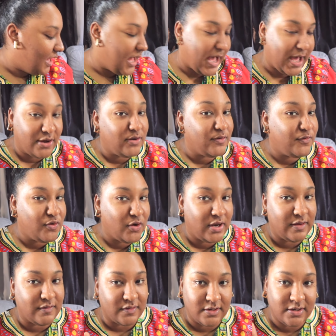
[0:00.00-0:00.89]
I don't know if you all
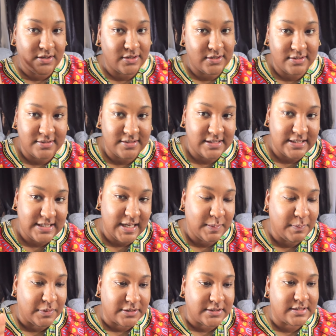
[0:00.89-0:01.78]
ever did
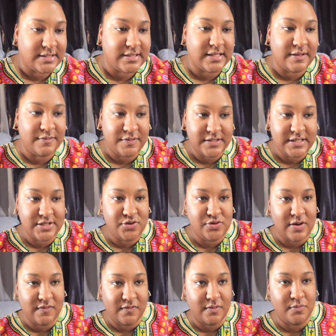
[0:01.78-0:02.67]
that, but if it is
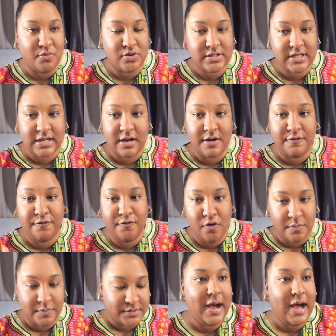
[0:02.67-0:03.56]
you ever bought like a
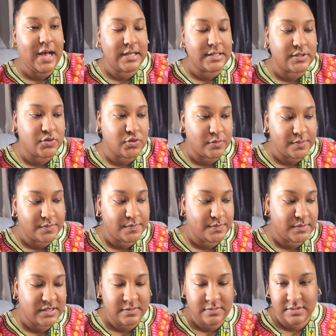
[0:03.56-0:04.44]
foam hand soap
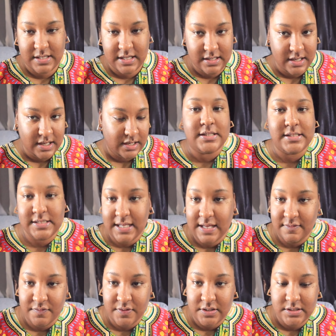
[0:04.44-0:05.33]
thing and
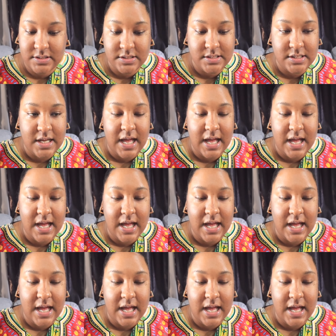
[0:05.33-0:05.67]
save it,